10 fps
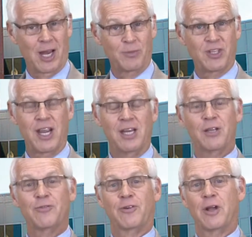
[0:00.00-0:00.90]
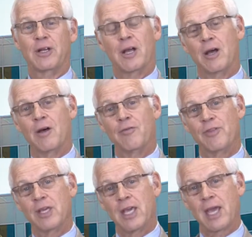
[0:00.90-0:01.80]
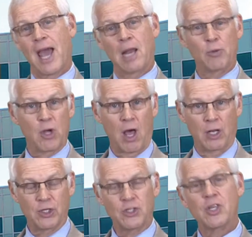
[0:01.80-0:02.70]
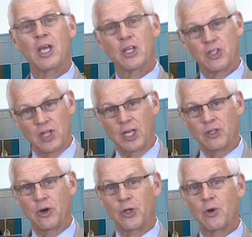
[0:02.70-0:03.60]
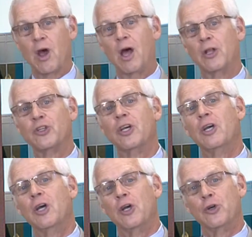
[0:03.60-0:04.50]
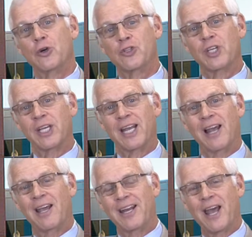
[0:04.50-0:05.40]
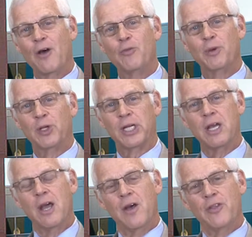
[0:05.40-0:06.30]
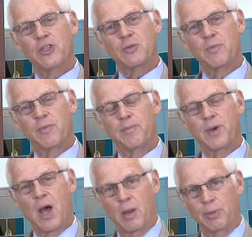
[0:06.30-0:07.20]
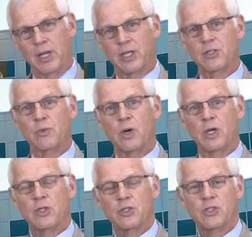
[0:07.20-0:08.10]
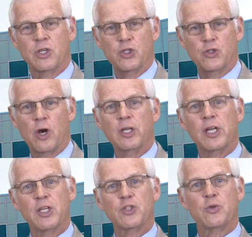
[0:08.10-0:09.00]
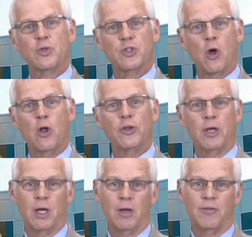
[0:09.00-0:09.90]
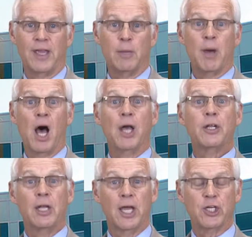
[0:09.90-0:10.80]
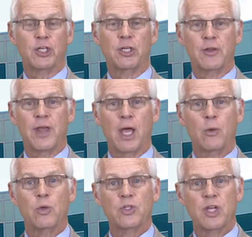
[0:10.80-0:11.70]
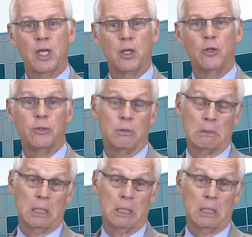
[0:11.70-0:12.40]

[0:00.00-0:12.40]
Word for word: and I'm standing in front of the Alamo Colleges, San Antonio College Nursing and Allied Health Building. This complex was constructed as a result of a bond election that was held